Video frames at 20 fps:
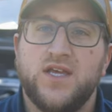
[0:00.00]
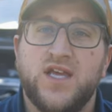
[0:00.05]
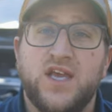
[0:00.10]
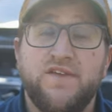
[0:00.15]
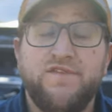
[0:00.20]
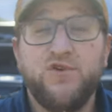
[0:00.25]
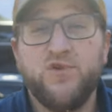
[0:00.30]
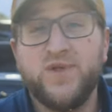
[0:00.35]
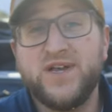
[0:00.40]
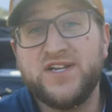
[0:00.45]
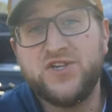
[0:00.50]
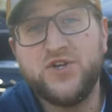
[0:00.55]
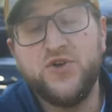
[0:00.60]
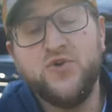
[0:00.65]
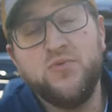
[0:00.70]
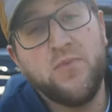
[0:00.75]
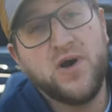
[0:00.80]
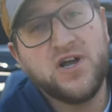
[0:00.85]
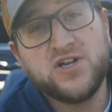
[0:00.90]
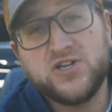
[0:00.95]
If you let
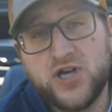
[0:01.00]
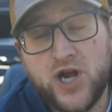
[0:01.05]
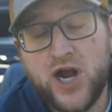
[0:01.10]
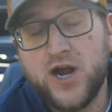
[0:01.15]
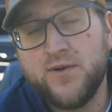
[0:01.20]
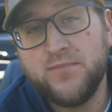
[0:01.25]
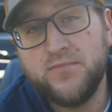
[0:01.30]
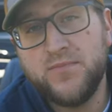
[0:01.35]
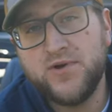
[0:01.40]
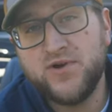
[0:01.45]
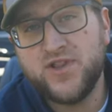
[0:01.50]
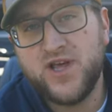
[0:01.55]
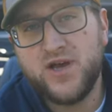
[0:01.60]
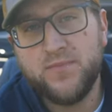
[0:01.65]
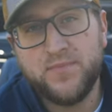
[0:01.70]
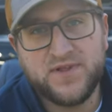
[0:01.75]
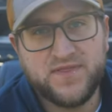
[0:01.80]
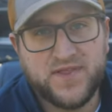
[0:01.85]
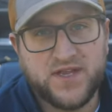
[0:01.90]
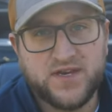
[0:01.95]
too much carbon build
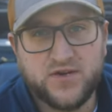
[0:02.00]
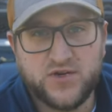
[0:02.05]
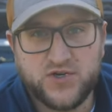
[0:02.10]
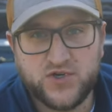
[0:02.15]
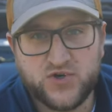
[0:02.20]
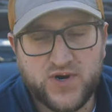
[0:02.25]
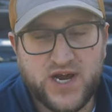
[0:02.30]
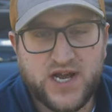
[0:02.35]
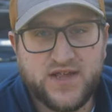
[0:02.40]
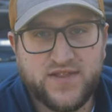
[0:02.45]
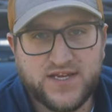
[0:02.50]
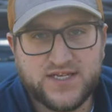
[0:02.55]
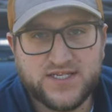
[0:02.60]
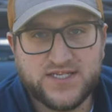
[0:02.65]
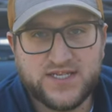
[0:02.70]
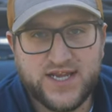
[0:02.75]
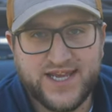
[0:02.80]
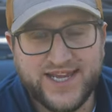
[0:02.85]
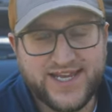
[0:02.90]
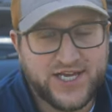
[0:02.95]
up and then you try
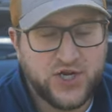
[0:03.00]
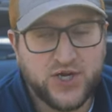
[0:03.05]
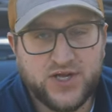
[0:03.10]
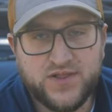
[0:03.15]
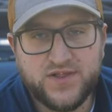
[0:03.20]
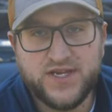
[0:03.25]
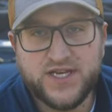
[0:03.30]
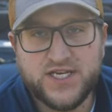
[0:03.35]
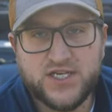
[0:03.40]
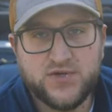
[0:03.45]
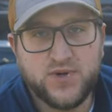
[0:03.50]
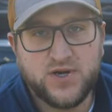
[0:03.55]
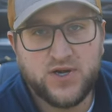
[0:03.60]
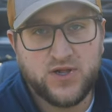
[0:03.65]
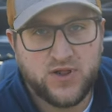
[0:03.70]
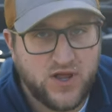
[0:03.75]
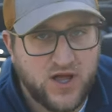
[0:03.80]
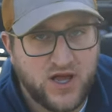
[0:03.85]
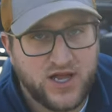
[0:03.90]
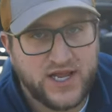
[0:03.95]
this, it could lead to a
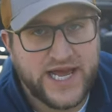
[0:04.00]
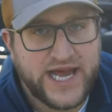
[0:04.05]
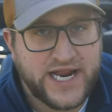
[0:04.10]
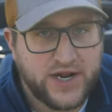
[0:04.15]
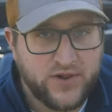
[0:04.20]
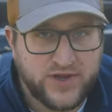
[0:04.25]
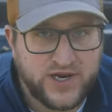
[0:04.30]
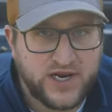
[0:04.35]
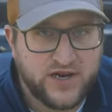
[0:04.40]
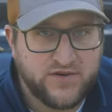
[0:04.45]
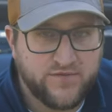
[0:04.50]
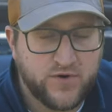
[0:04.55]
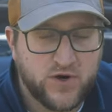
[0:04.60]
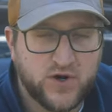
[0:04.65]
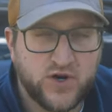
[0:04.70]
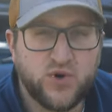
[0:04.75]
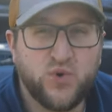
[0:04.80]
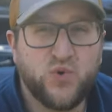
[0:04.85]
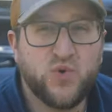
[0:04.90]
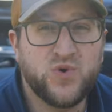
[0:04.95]
clogged catalytic
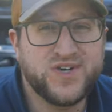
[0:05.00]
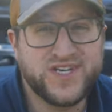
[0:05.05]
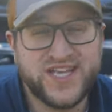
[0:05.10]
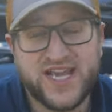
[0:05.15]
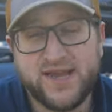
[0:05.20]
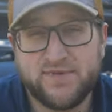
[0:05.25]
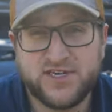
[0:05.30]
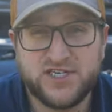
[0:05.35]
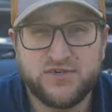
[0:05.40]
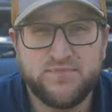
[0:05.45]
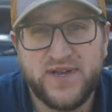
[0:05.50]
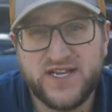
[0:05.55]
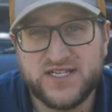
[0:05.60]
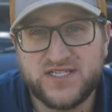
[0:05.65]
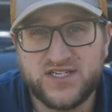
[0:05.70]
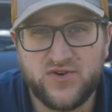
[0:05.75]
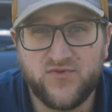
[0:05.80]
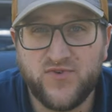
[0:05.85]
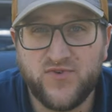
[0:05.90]
converter or damaged piston